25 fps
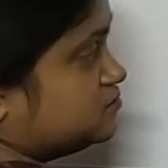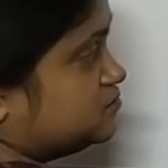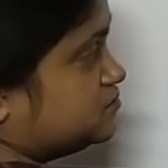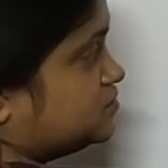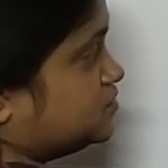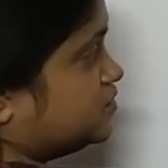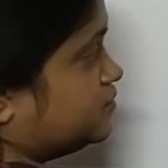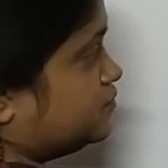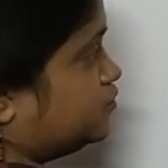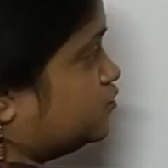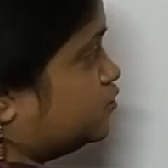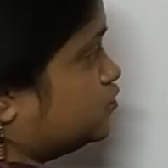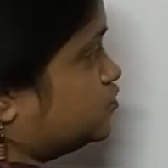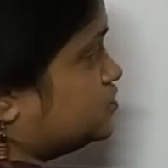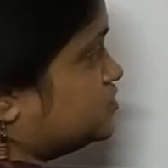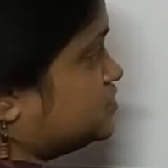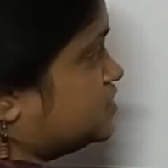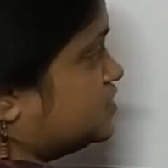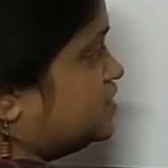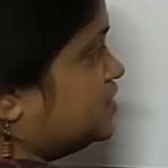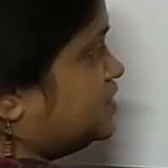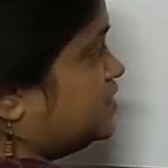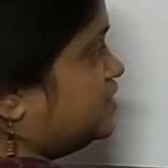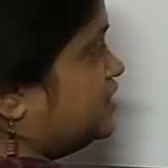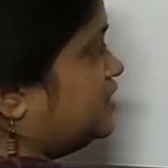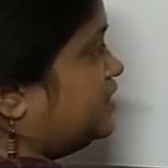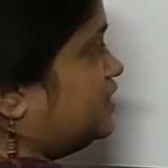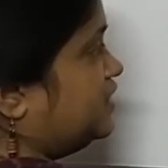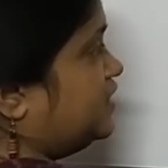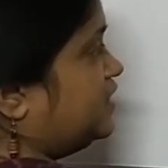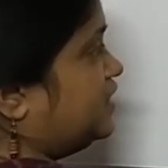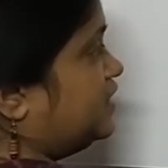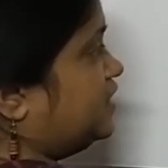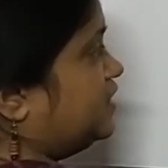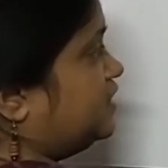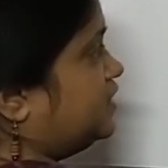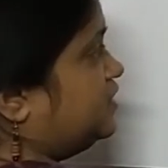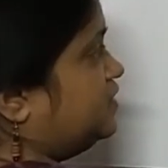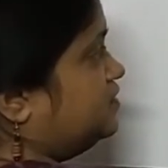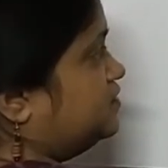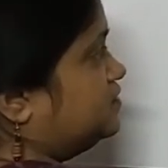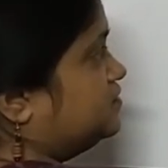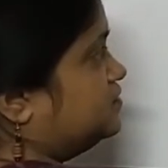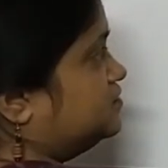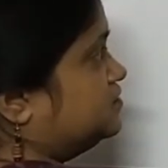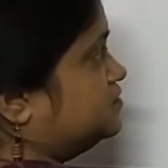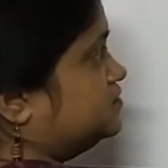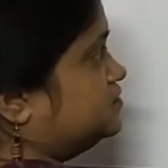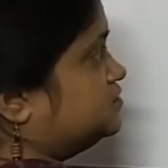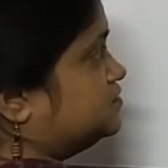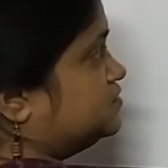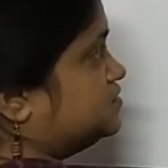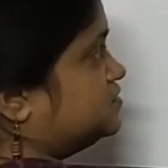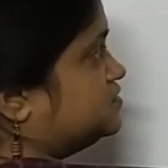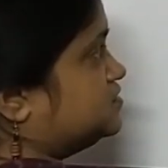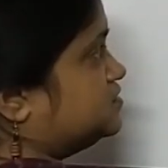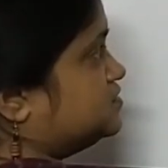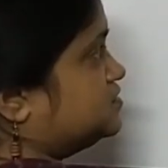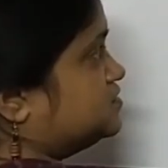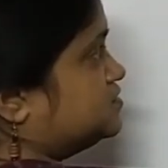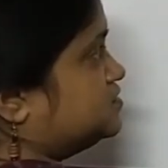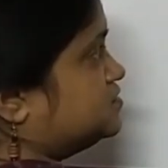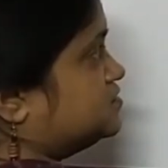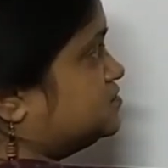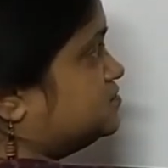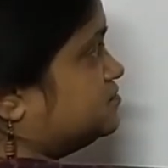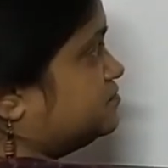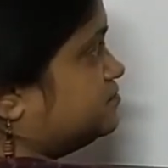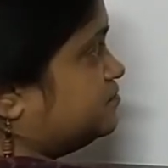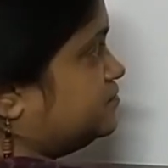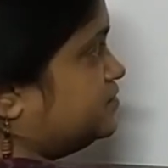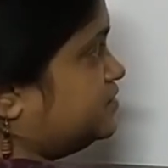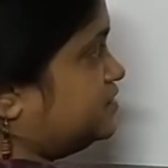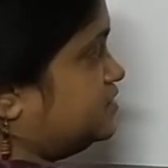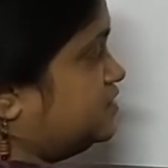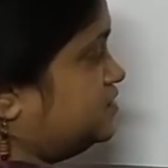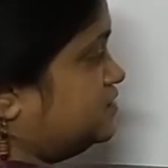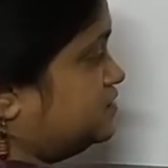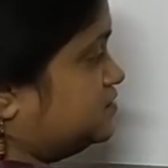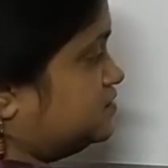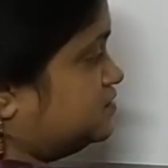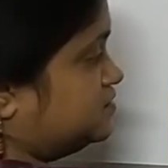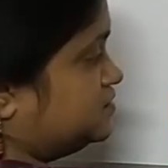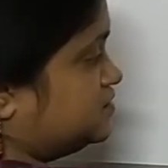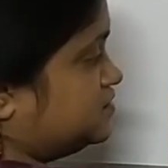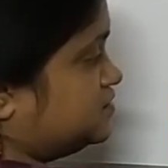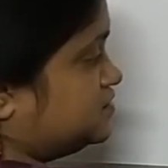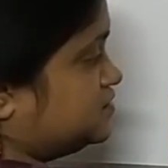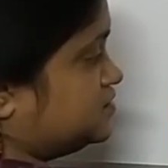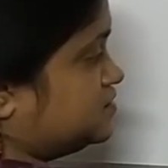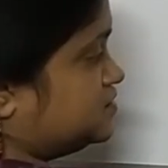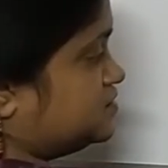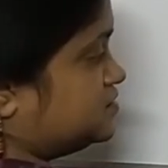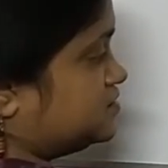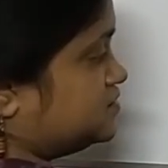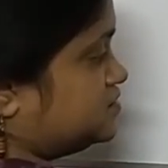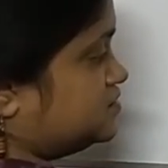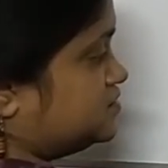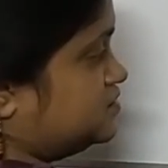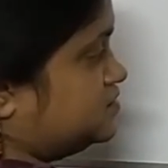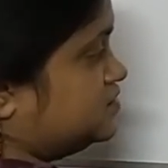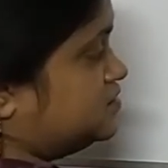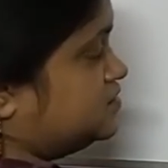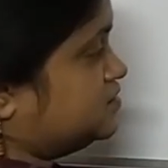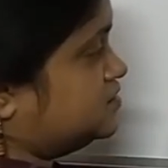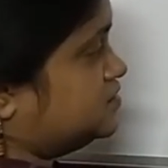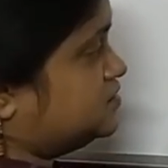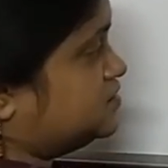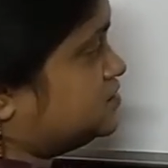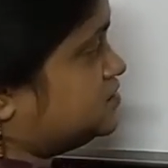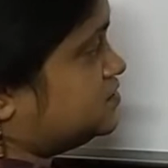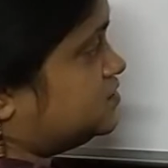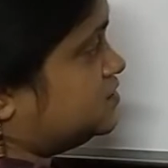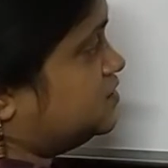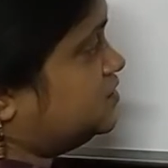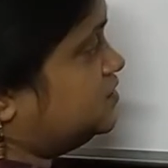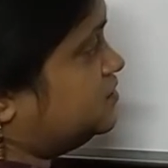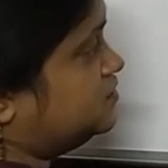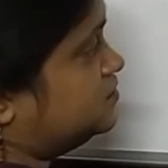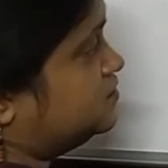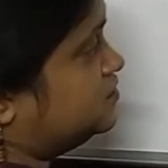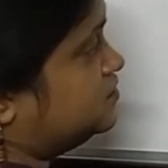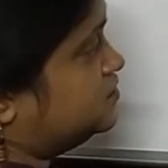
suppose A, this is B, this is C,